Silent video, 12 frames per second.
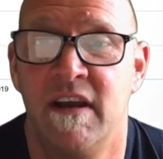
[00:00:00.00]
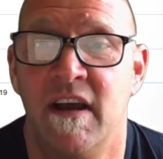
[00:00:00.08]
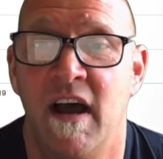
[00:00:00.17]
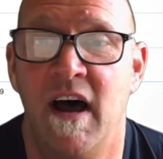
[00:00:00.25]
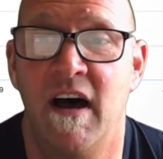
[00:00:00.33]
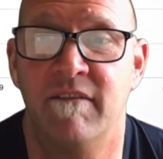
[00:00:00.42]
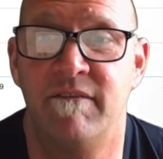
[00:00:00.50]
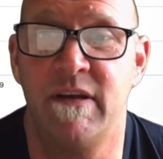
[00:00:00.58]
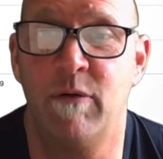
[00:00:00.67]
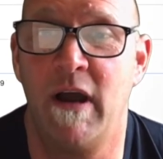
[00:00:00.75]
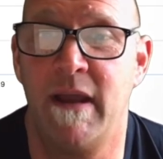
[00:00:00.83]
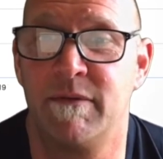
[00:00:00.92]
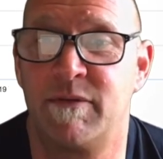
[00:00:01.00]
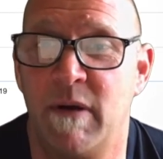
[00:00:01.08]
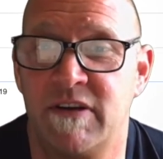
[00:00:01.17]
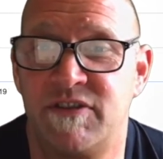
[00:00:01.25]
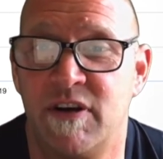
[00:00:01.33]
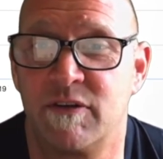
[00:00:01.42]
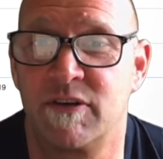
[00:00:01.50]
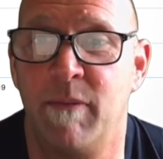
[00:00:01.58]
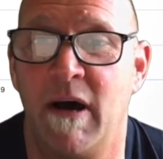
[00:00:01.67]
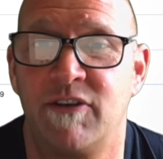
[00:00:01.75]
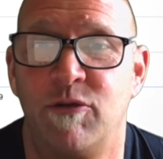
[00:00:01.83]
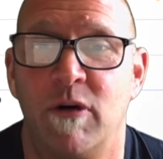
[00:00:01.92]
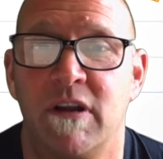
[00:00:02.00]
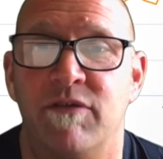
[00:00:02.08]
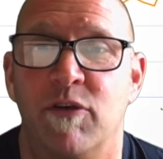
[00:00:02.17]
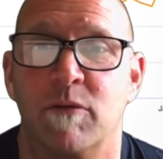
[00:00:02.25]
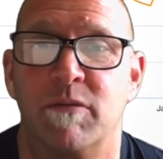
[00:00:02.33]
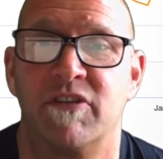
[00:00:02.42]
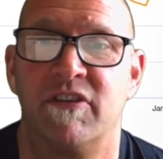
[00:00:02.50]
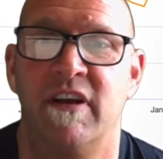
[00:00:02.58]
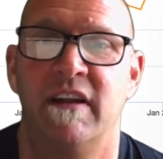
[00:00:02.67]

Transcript: VYM's best year was about 24%.